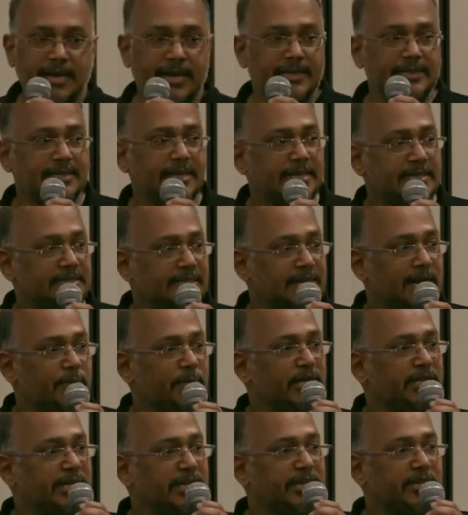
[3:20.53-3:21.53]
And there is a
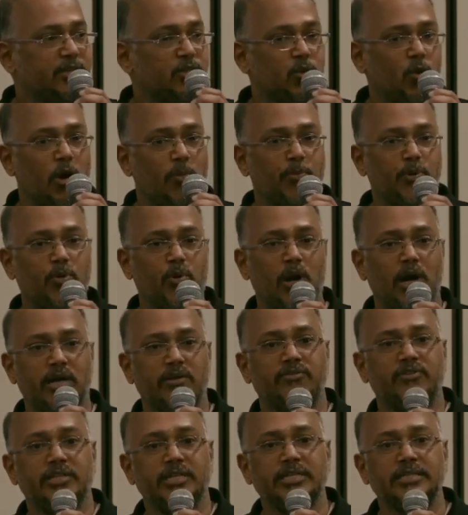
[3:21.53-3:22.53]
committee to approve a lot
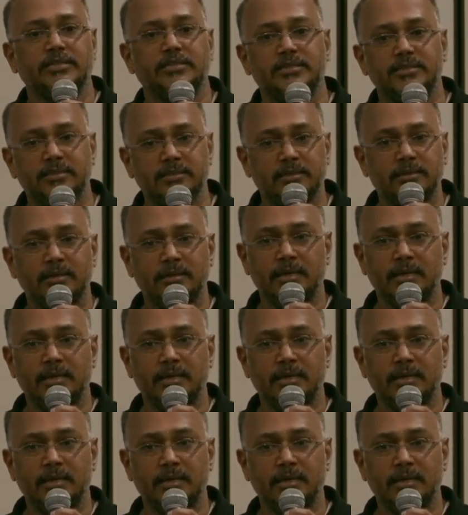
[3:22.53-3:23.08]
of things.